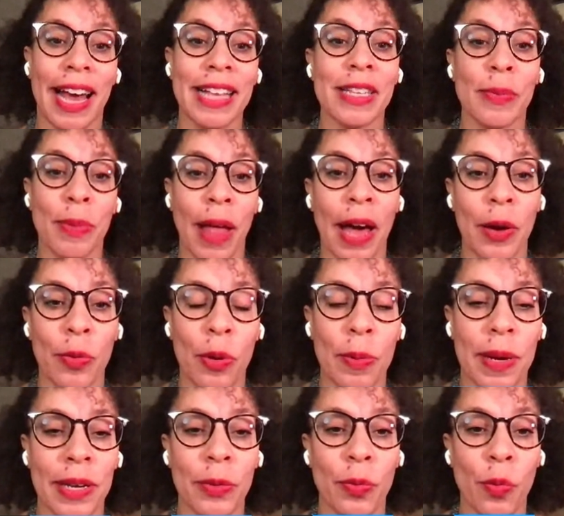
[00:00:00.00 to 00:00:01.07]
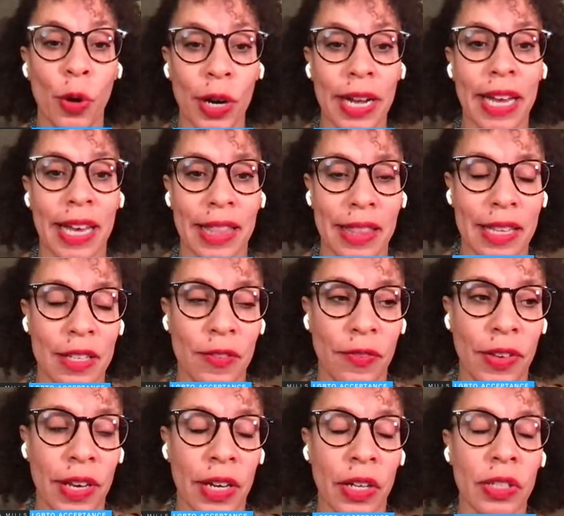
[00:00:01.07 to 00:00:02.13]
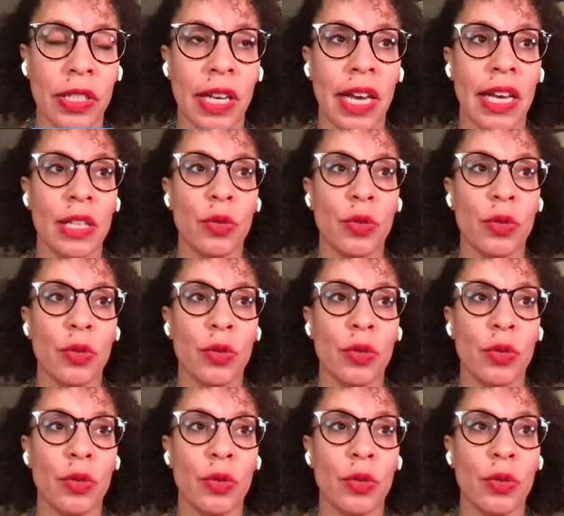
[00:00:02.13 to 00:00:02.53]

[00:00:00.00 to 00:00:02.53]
As a Black woman working in this field,